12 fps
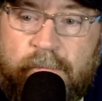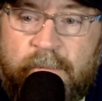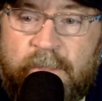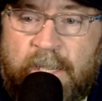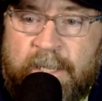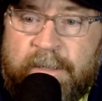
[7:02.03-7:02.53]

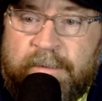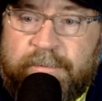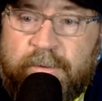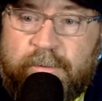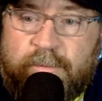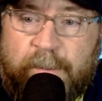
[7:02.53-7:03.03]
of
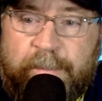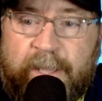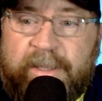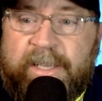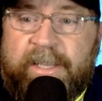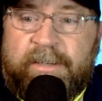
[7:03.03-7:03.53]

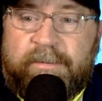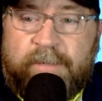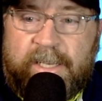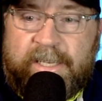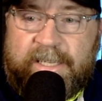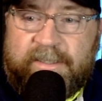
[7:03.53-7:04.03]
rebellion
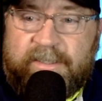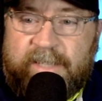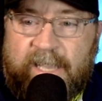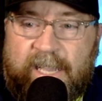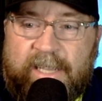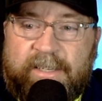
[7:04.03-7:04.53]
against
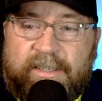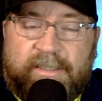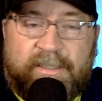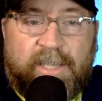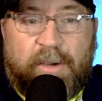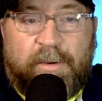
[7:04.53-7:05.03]
God
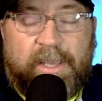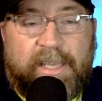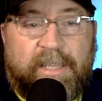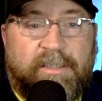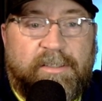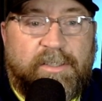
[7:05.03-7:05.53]
going
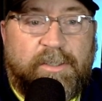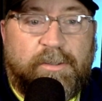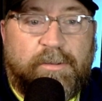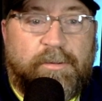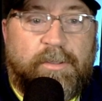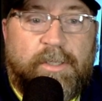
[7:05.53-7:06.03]

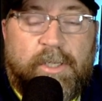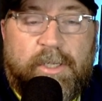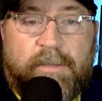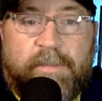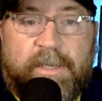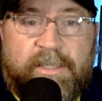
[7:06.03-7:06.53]
into
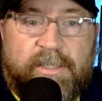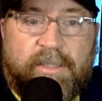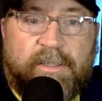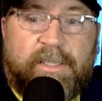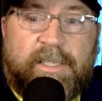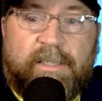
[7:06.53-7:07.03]

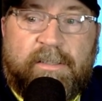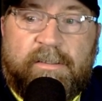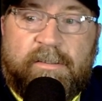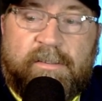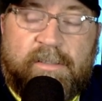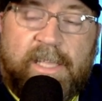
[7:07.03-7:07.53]
basically
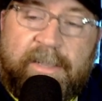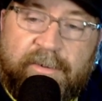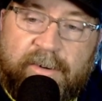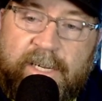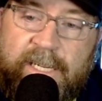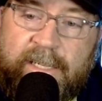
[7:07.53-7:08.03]

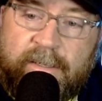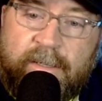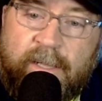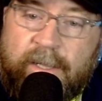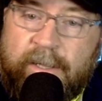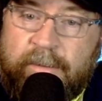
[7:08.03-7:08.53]
slavery
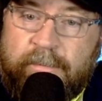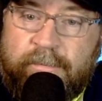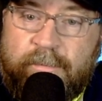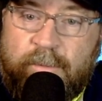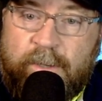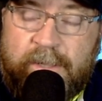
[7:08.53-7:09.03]
um,
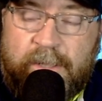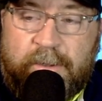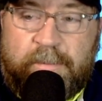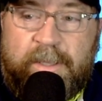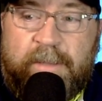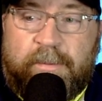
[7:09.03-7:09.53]
with other
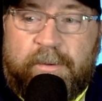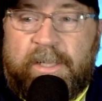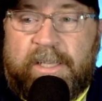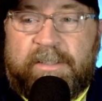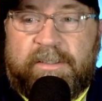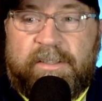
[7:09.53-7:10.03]
people
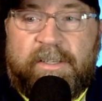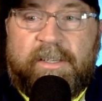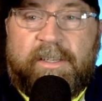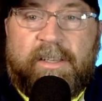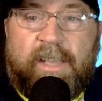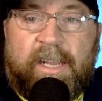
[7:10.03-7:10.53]
as
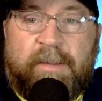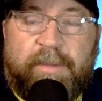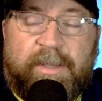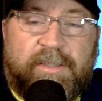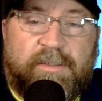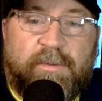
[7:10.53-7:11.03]

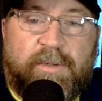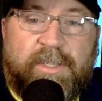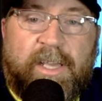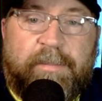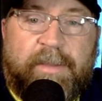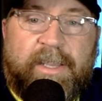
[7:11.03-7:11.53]
enemies would
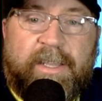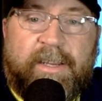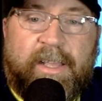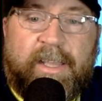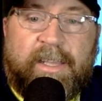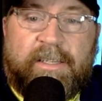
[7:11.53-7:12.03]
come in
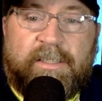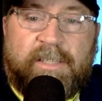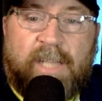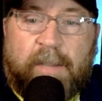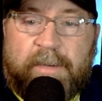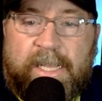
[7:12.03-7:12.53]
and
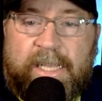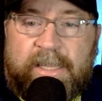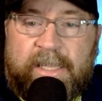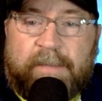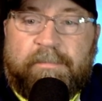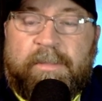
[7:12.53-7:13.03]
dominate
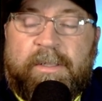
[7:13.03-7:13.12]
them.